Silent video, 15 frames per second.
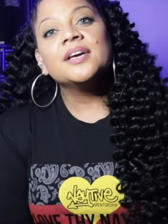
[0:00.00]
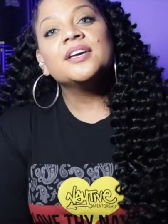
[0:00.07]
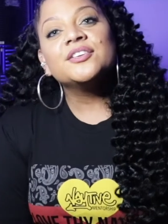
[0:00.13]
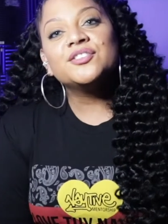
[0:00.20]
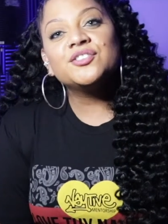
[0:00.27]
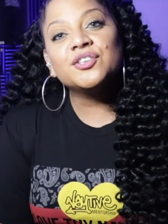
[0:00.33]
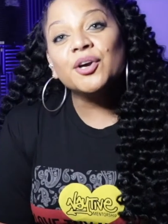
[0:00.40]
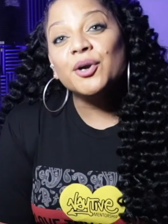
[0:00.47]

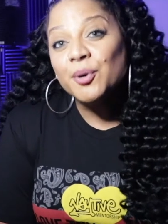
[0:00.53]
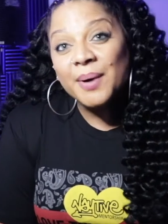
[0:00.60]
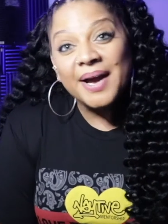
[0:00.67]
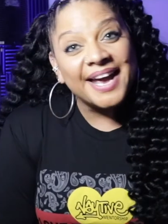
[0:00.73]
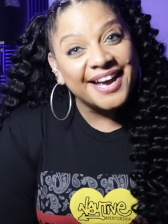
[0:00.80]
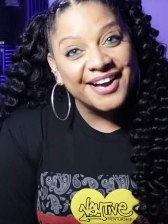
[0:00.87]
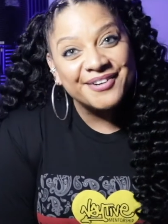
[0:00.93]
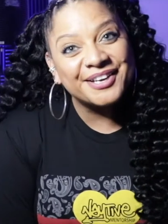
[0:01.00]
So
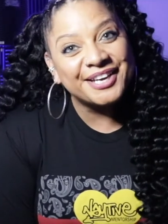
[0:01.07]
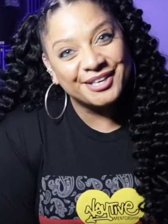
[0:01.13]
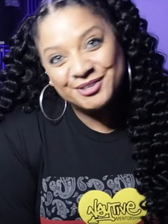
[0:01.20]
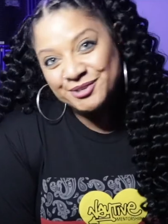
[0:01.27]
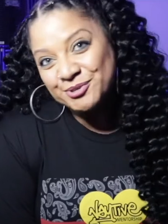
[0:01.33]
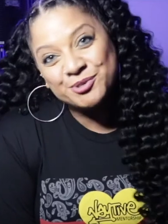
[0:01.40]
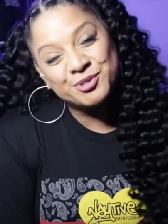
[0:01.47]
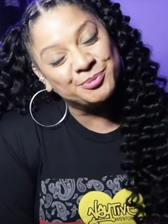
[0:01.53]
how can
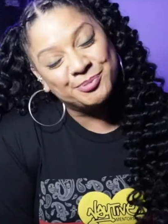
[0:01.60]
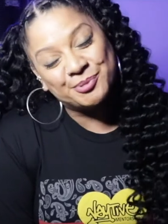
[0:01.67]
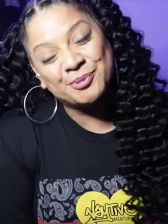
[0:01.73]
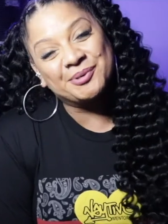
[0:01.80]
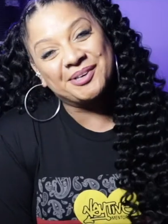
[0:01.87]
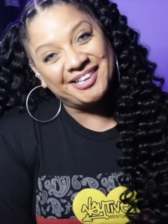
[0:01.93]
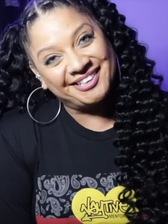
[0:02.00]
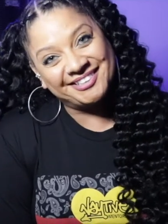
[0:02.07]
you
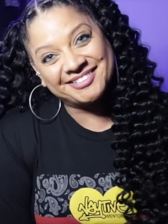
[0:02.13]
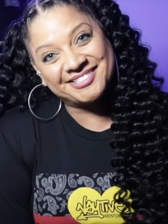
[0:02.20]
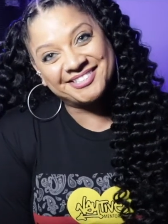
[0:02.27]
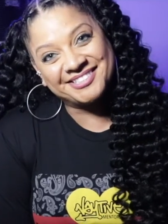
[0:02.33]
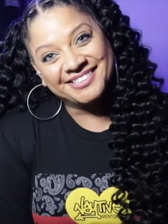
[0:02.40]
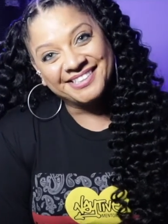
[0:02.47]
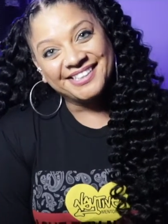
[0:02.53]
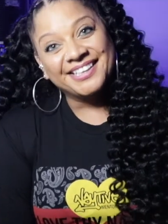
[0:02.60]
support us?
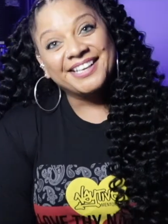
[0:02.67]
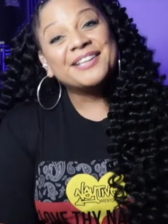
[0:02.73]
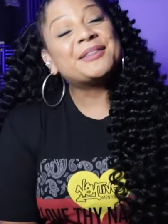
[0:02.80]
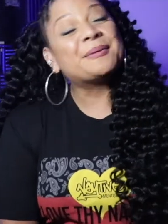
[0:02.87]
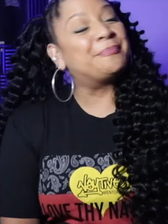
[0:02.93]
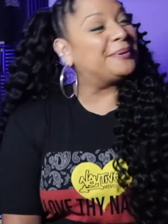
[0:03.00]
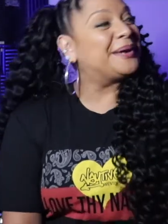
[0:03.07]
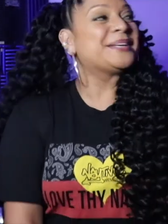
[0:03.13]
The
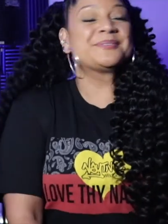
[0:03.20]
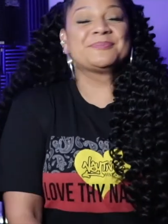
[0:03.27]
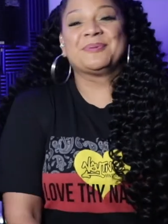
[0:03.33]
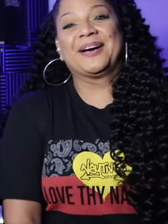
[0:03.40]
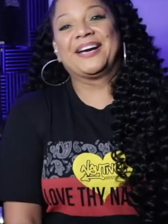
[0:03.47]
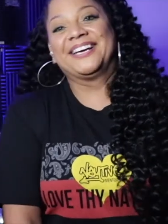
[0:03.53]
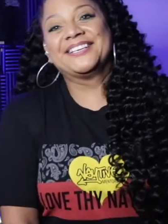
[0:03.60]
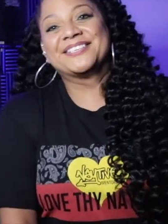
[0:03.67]
best
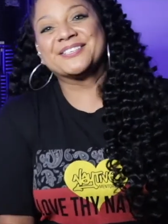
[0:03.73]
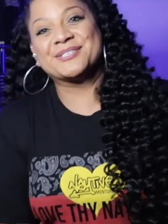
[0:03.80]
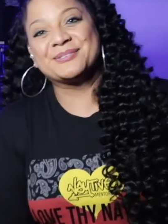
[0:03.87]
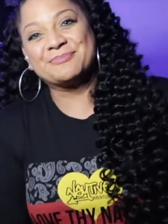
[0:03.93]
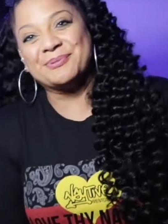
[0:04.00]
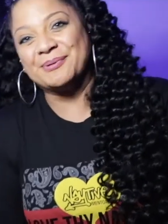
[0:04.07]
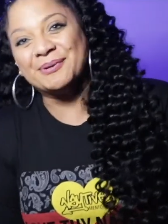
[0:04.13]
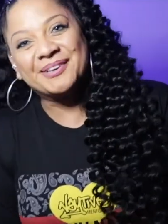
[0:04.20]
way to
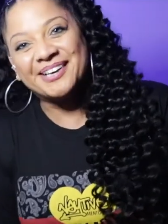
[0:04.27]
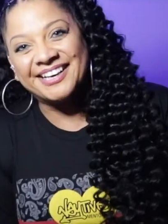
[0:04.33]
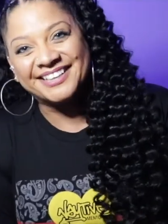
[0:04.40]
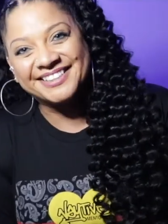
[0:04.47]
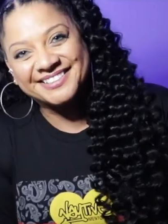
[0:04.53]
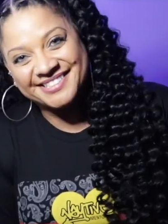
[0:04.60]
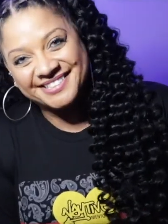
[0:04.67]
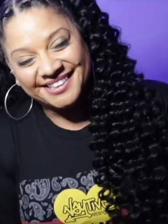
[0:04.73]
support
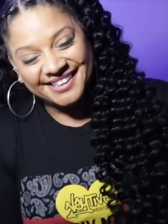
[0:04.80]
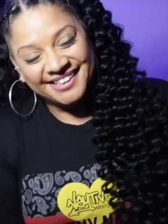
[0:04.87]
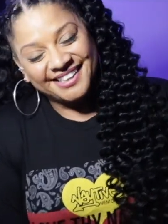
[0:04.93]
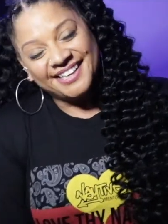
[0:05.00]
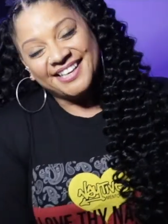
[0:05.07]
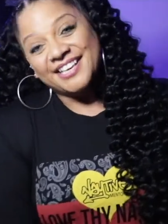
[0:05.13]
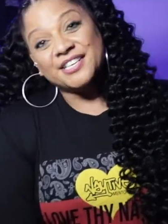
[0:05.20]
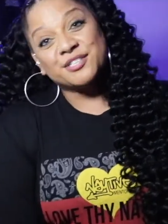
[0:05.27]
us
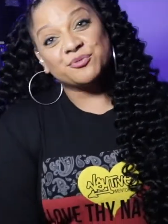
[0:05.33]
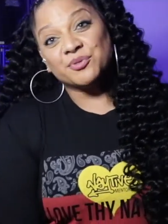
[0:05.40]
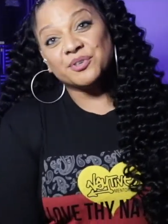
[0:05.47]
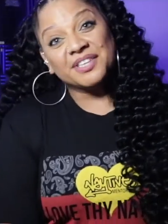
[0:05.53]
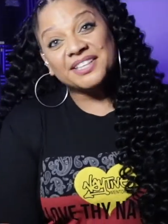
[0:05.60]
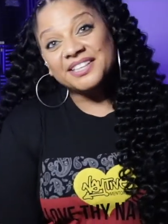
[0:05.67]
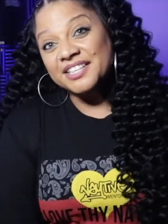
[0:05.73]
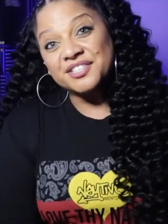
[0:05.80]
is
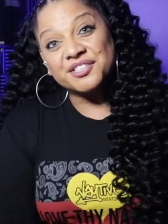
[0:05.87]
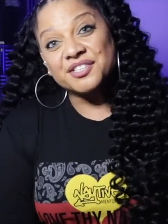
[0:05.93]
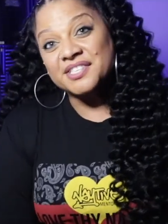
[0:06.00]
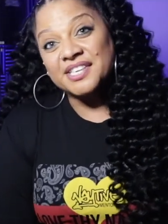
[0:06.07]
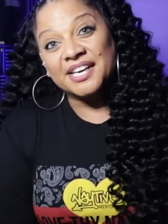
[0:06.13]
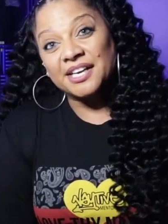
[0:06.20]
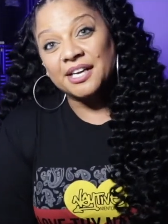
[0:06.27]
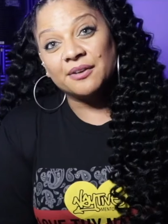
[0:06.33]
really just
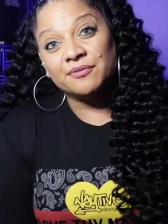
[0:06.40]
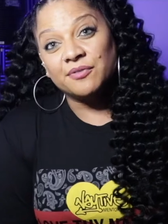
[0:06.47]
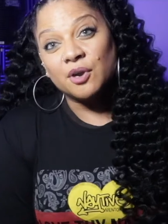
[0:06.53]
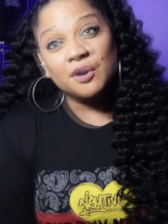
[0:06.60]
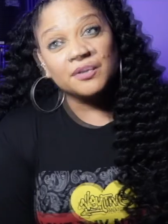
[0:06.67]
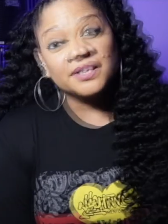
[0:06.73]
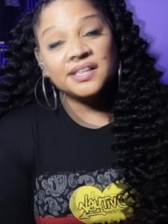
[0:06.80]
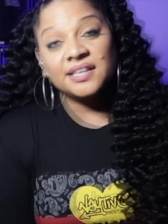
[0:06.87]
getting
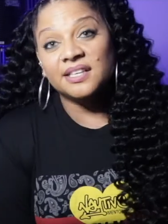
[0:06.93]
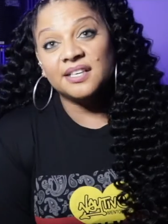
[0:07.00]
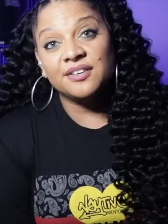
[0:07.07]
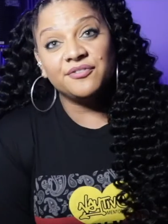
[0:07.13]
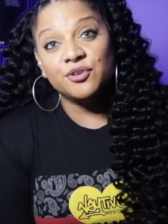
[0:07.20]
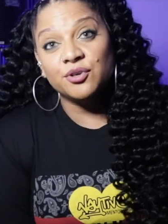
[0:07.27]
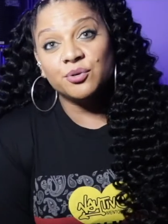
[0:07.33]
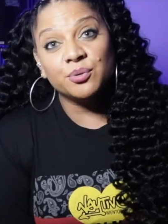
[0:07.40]
involved.
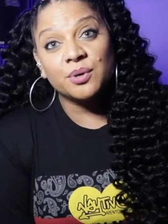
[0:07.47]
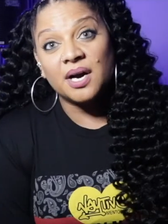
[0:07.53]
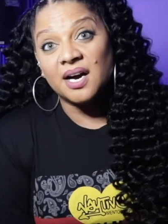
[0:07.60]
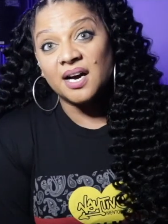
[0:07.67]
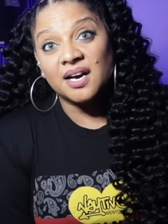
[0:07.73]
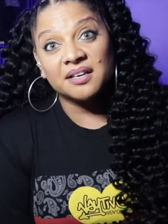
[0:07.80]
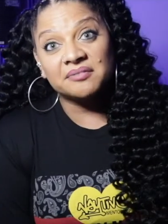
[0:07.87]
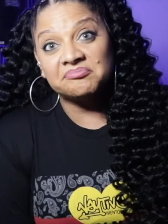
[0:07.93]
If you
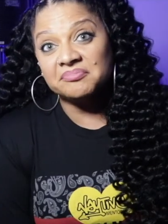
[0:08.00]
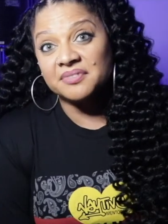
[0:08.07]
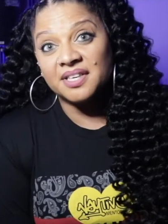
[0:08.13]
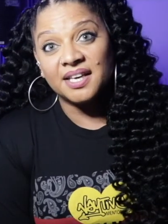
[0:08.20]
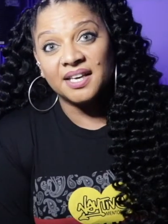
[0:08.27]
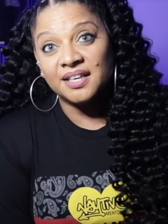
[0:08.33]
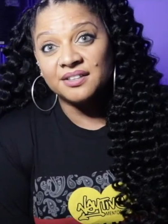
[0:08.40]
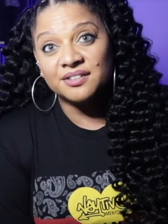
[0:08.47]
are
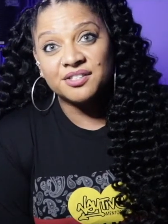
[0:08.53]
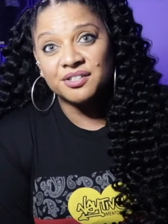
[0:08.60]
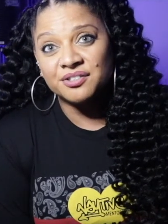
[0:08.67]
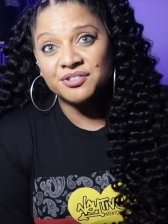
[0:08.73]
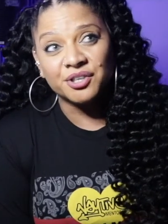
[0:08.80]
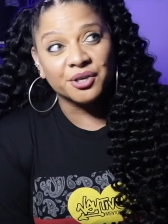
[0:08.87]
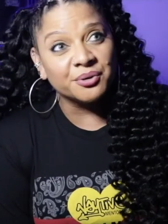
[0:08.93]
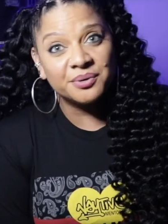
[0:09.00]
keen to
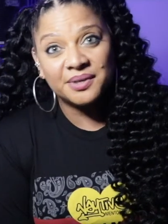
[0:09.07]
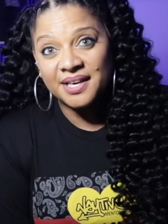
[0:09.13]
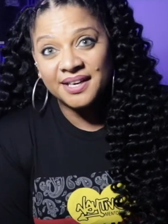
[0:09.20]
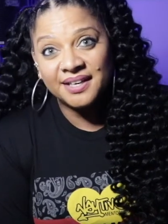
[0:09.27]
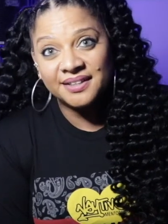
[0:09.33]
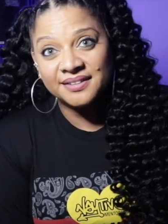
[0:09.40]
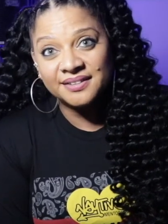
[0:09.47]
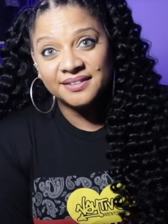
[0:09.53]

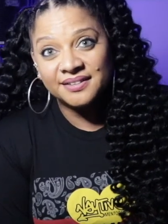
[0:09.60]
donate,